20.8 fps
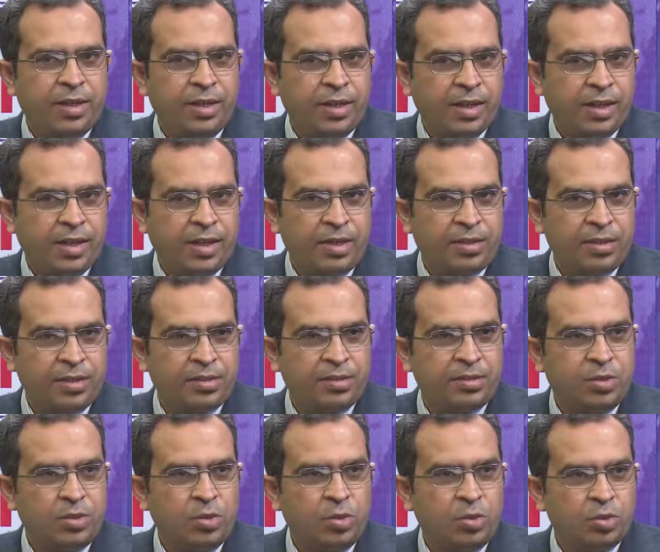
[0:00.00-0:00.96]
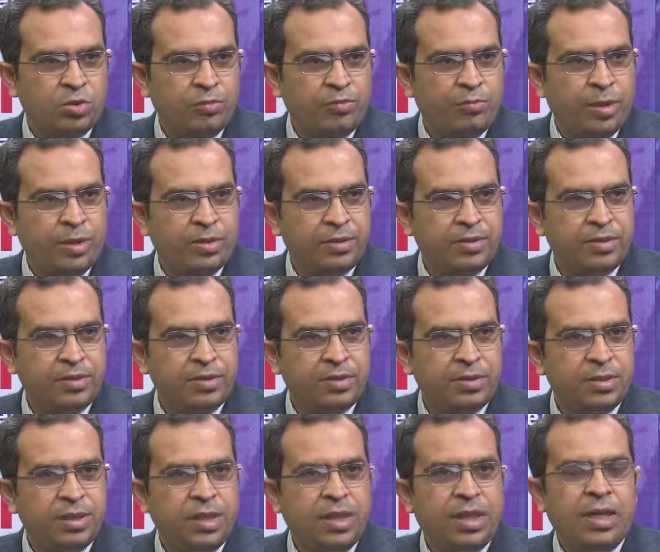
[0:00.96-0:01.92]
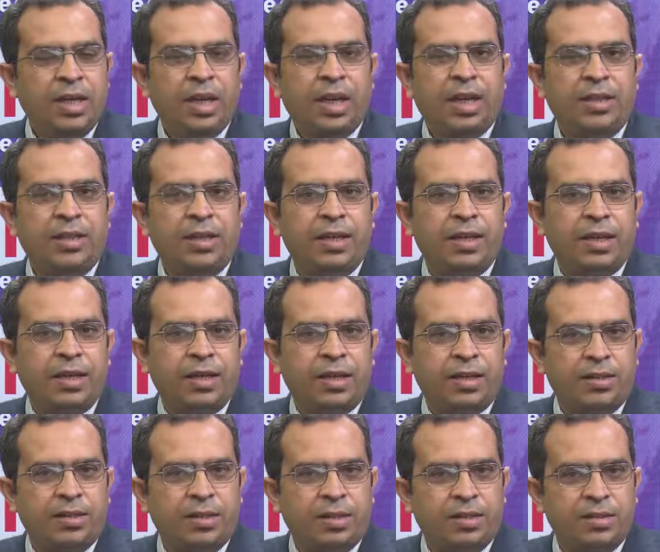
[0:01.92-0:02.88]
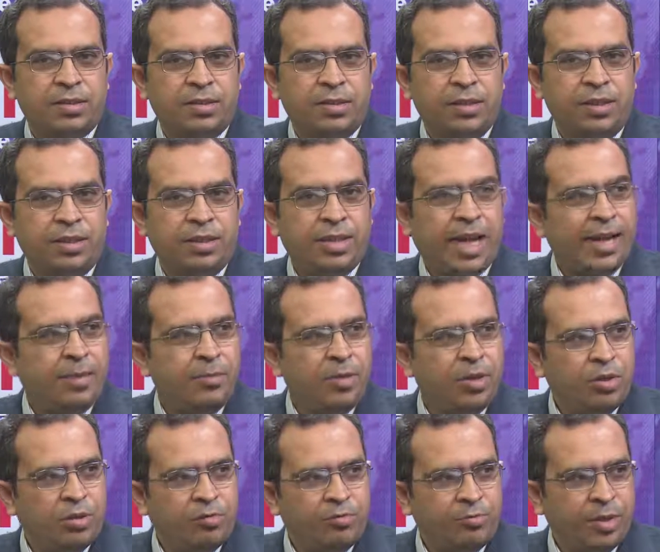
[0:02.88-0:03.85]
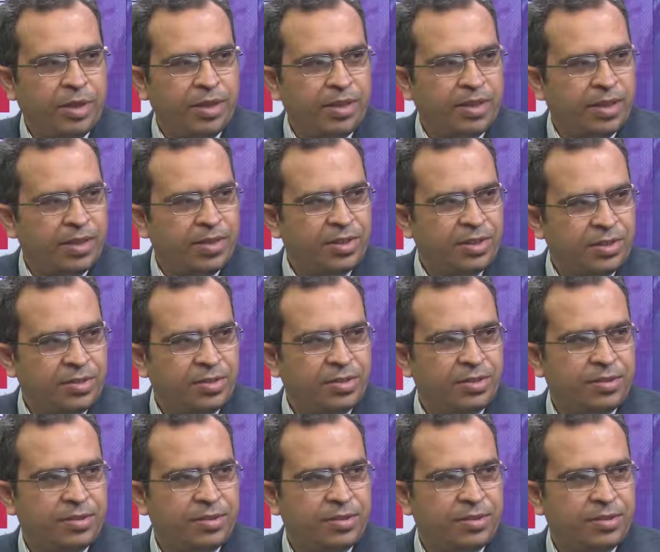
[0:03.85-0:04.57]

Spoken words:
can adjust the dose of medicines and they can adjust the timing of medications.